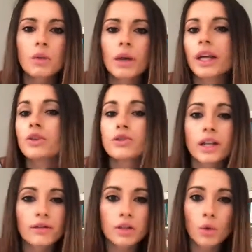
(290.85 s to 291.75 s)
when I usually
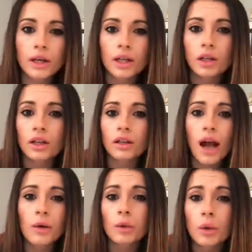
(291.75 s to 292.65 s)
have a
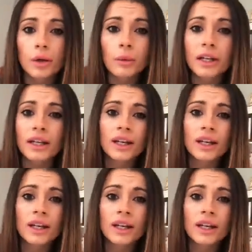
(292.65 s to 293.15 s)
20-hour work week.